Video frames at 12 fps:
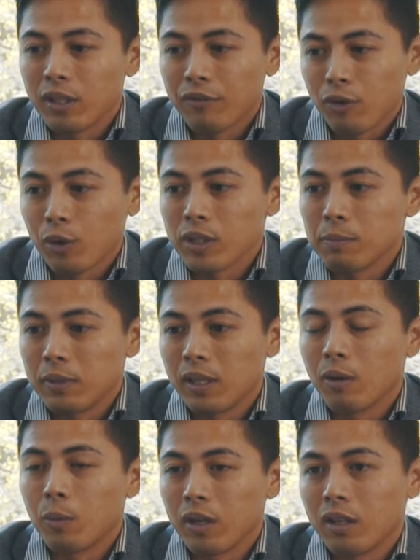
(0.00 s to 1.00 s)
of course
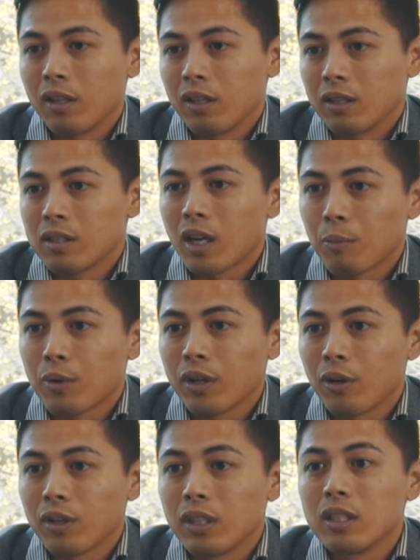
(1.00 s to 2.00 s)
being one of the top
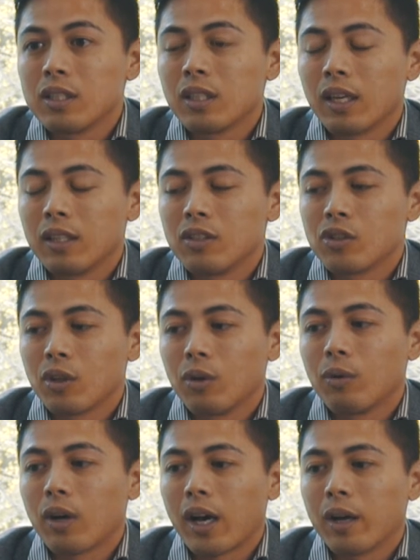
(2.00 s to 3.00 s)
priorities, and
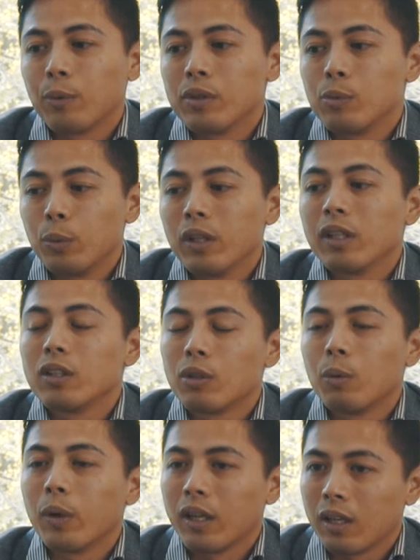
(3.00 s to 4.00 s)
so I was willing
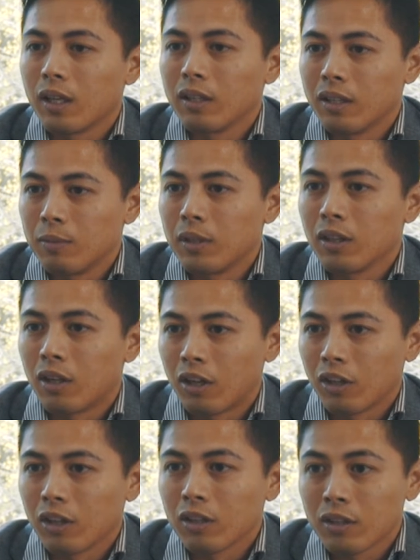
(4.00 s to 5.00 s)
to wait a little bit
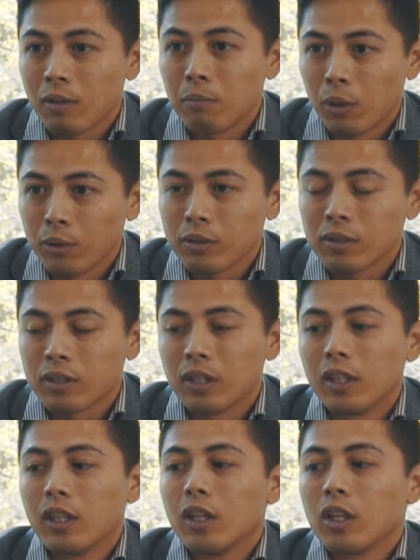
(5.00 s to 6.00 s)
longer than most
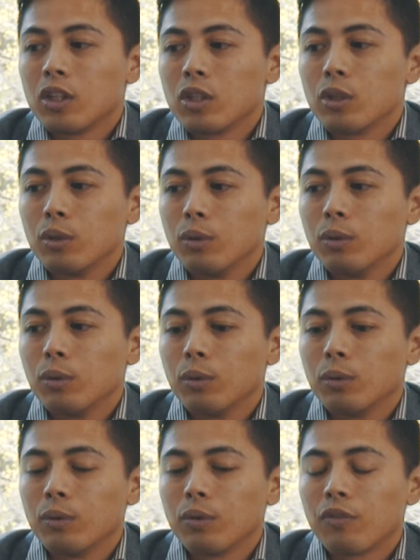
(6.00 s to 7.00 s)

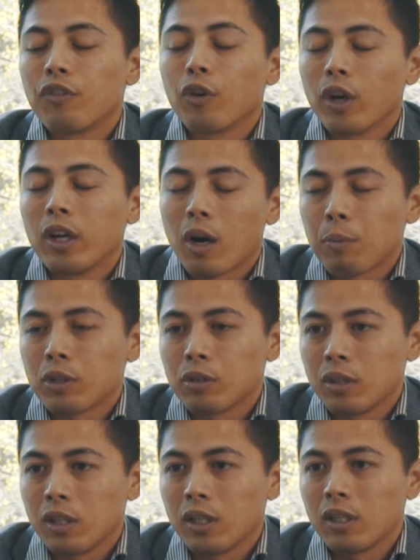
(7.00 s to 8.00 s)
for an
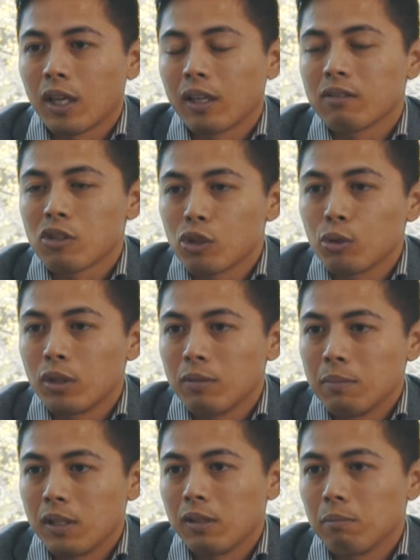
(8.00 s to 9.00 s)
opportunity that
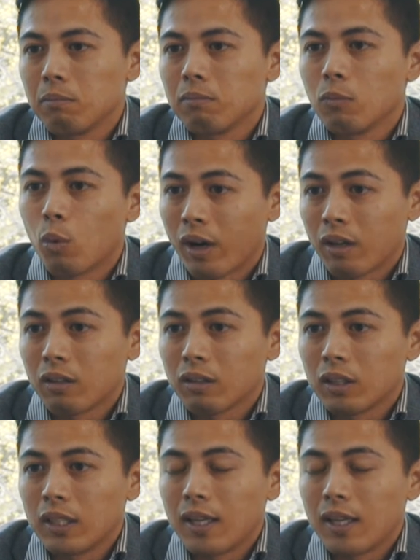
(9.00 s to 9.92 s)
suited me well,